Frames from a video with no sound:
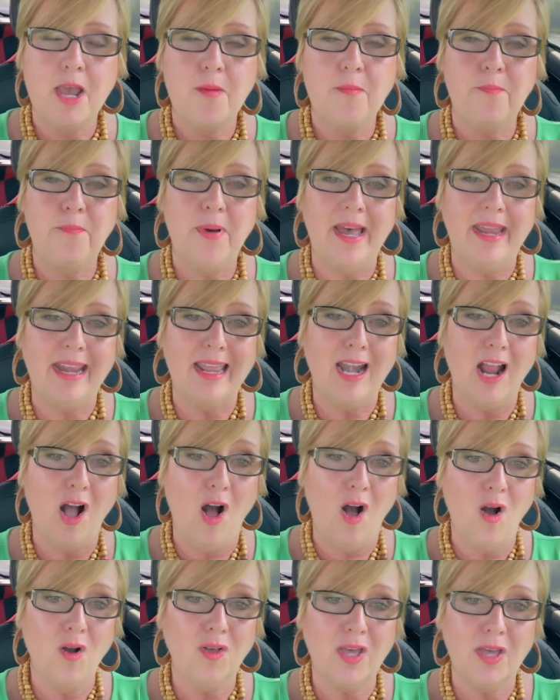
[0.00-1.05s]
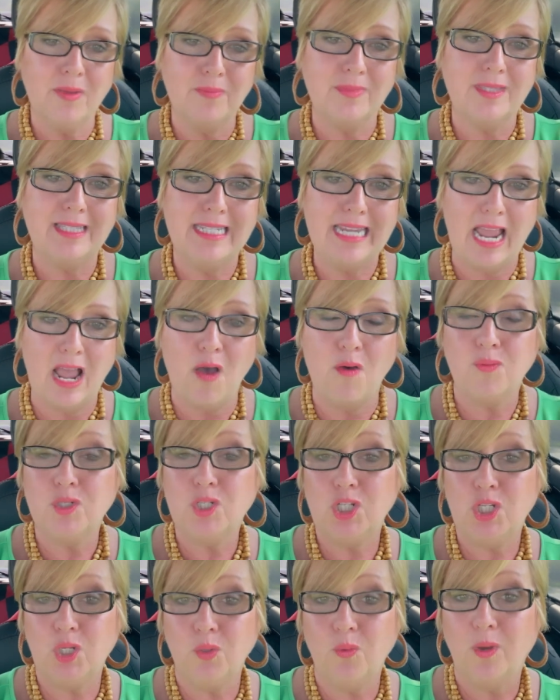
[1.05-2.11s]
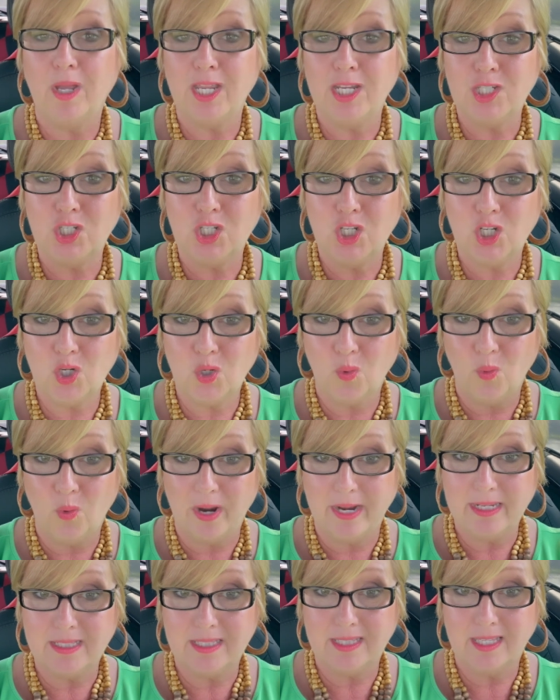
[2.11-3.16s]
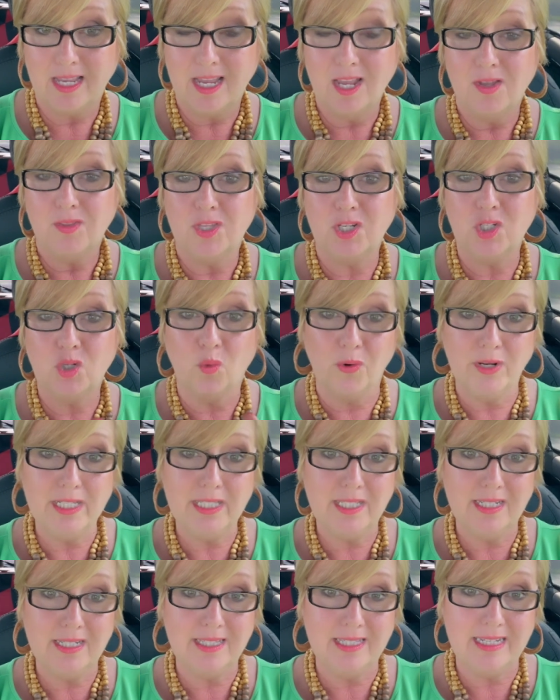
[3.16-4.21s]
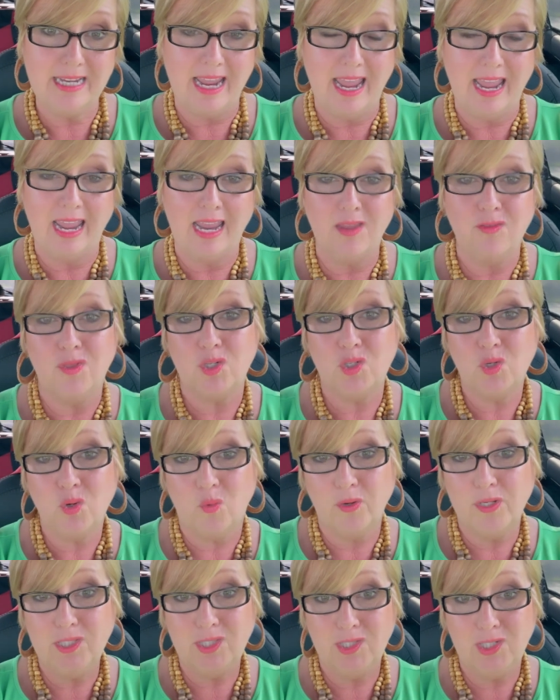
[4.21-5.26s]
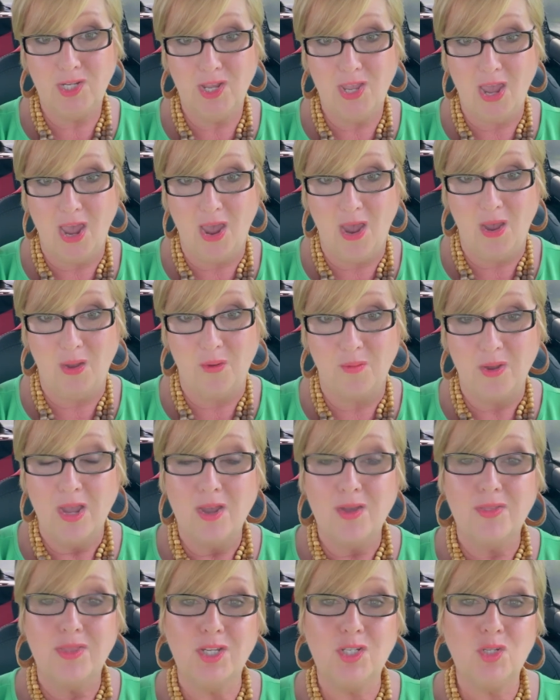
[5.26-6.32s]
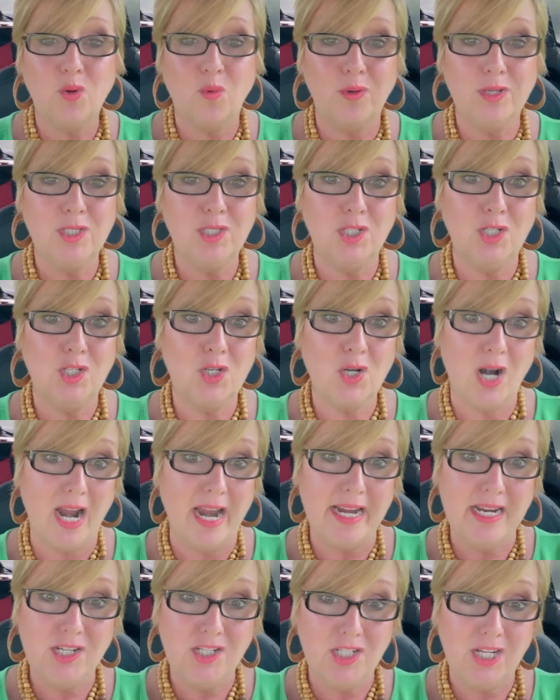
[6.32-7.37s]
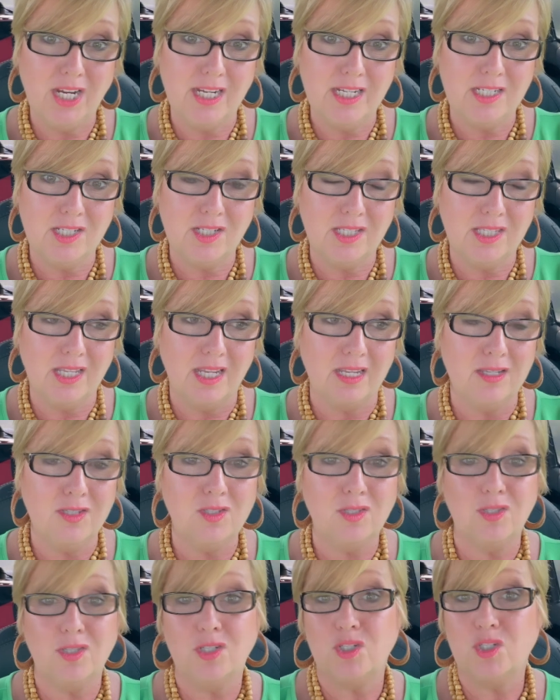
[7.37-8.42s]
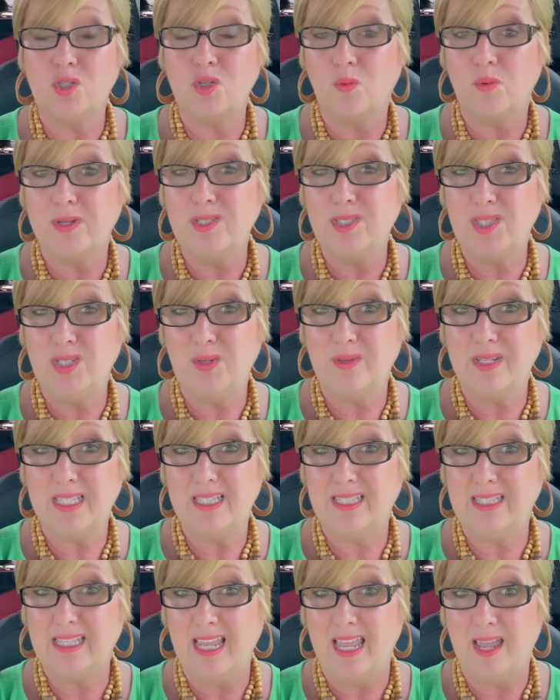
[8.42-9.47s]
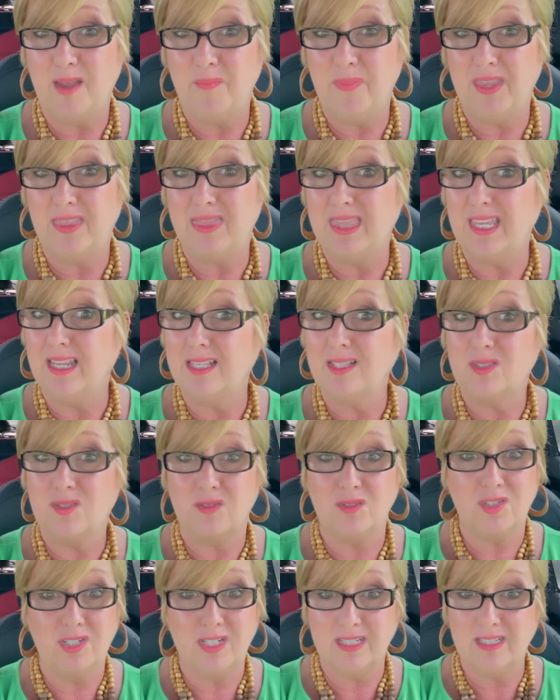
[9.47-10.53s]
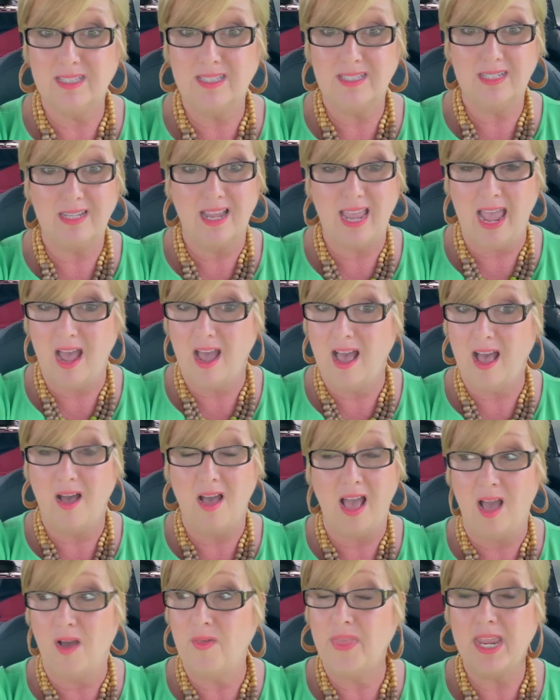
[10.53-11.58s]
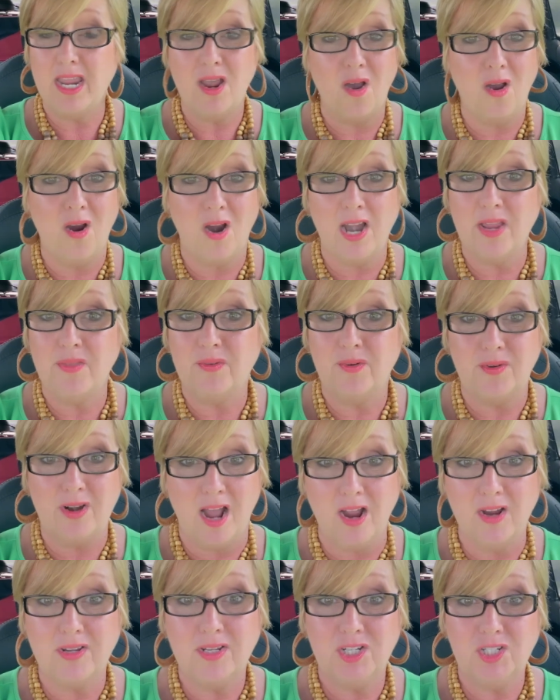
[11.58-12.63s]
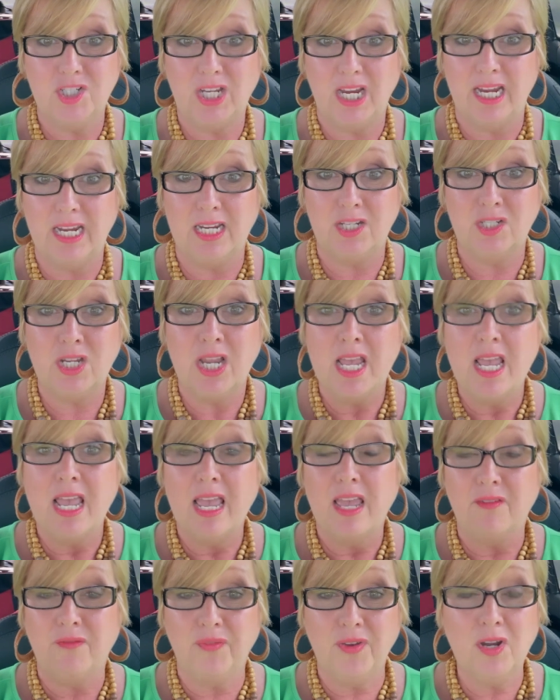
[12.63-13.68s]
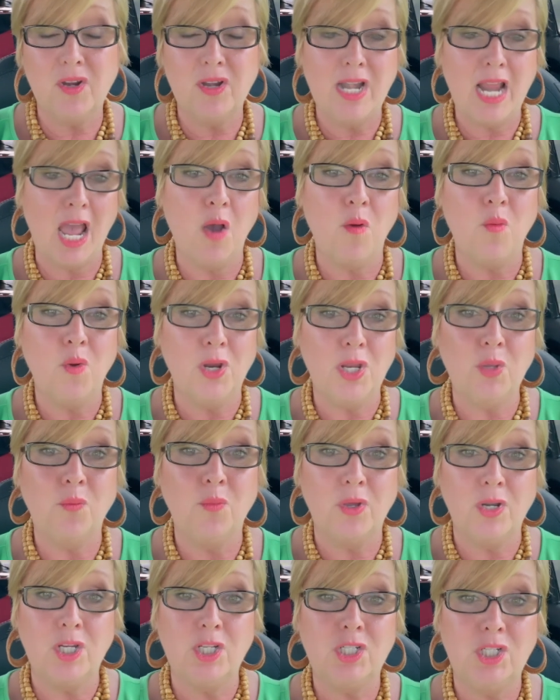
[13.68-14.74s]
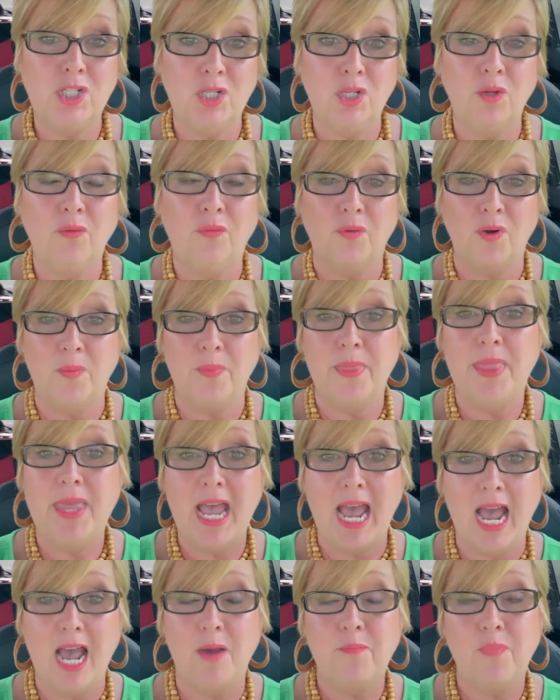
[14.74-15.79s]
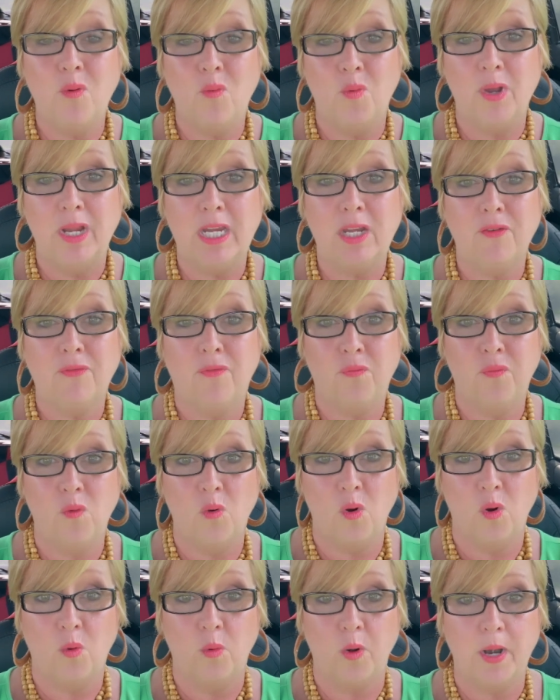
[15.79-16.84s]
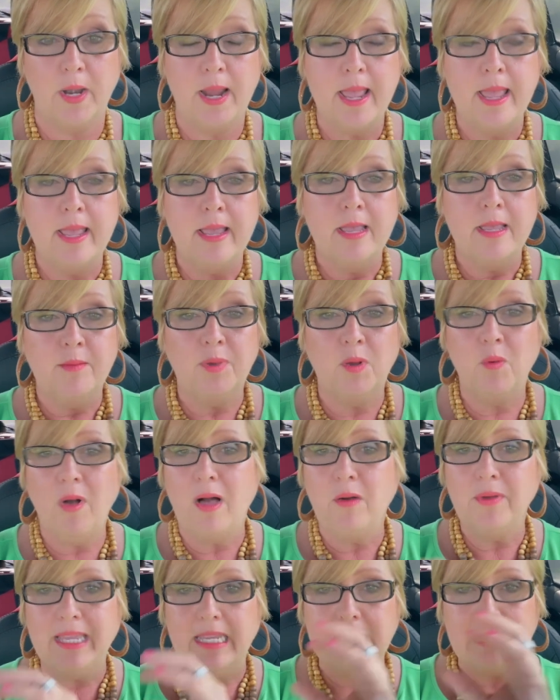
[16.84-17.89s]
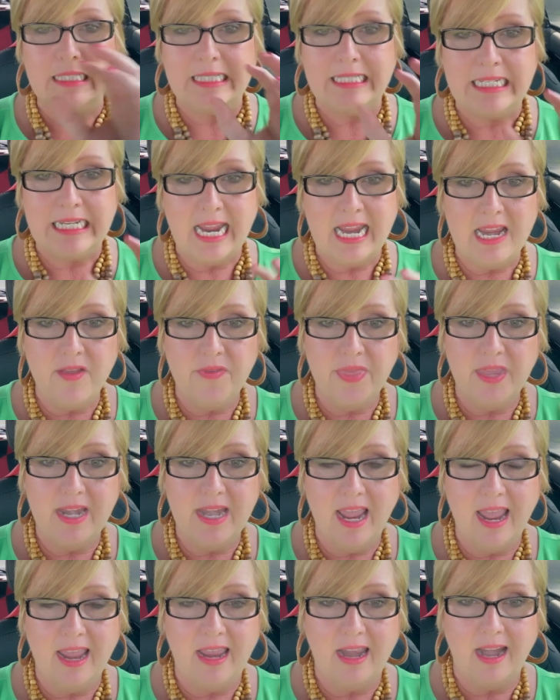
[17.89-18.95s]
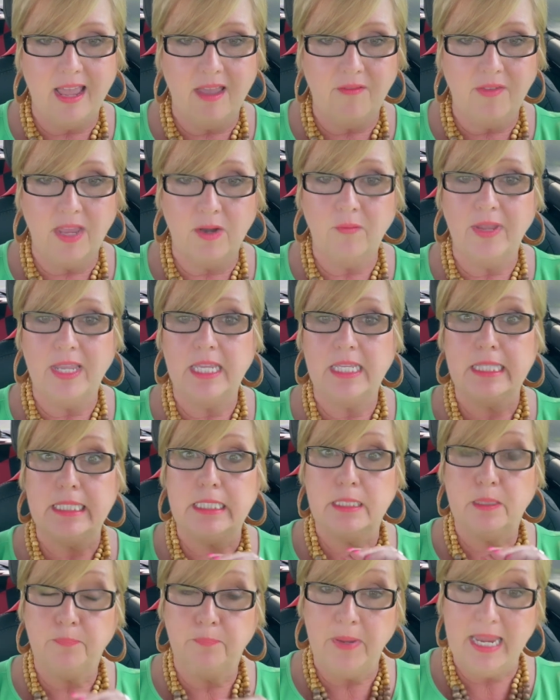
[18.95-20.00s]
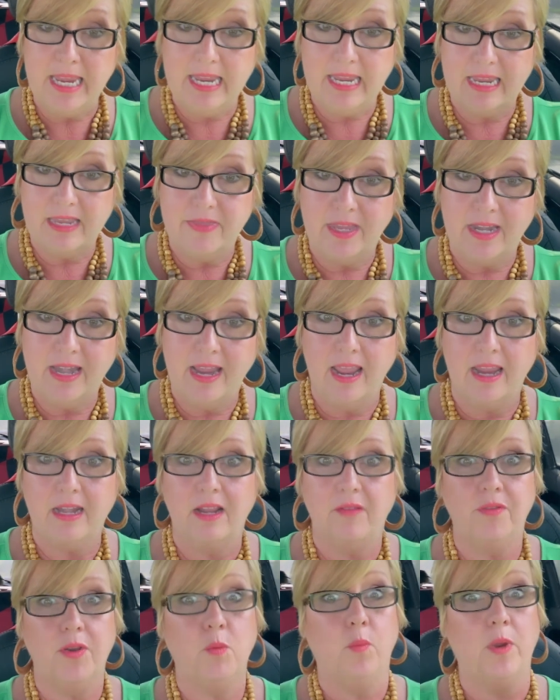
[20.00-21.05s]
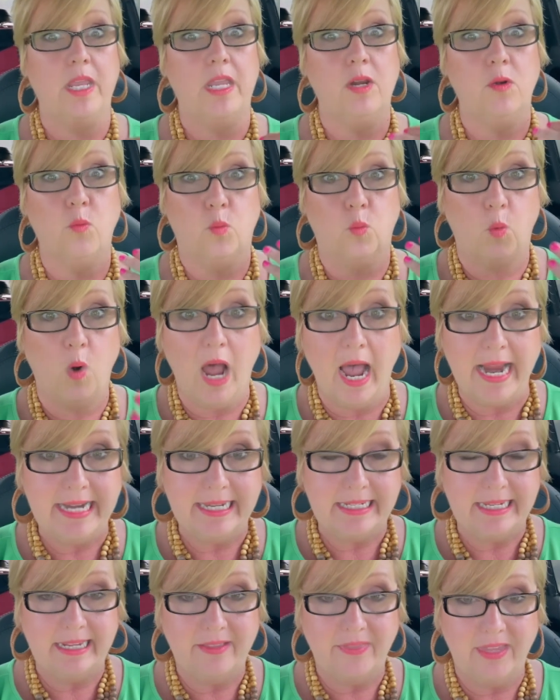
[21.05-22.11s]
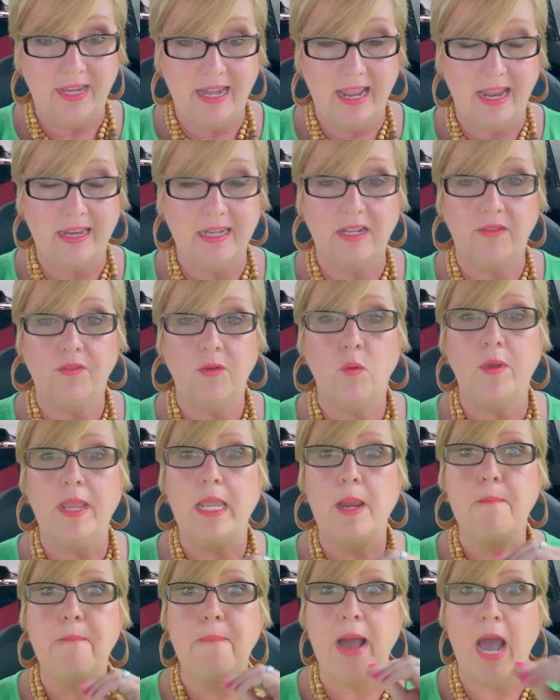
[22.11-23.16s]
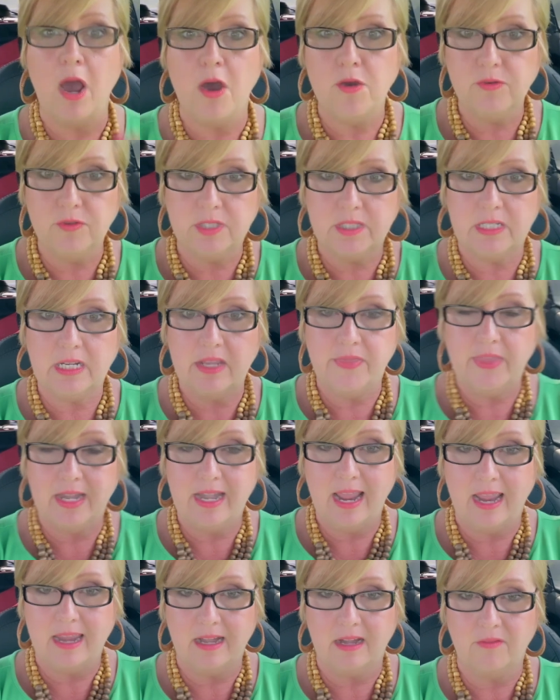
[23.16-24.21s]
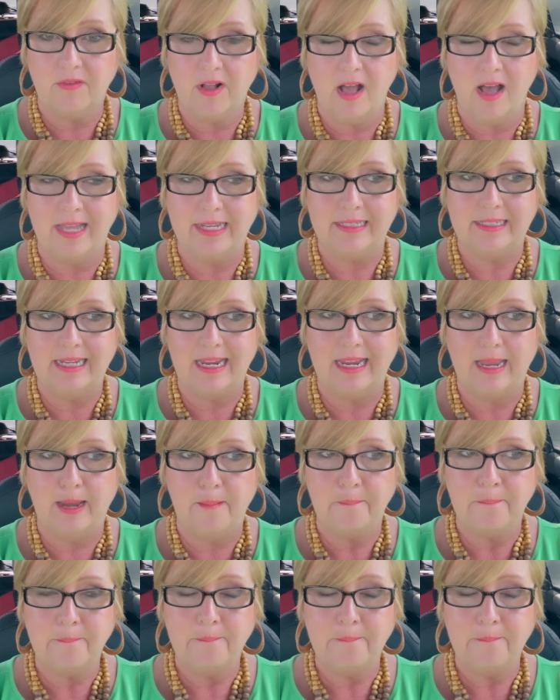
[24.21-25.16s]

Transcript: But it all comes down to a choice. The choice to stay, the choice to go, the choice to try and change things, the choice to accept that things are just how they are and they're not going to change, and figuring out what you want to do from that point forward. But while we can stay in the negative, and we can speak in the negative, and we can write in the negative, and we can post in the negative content,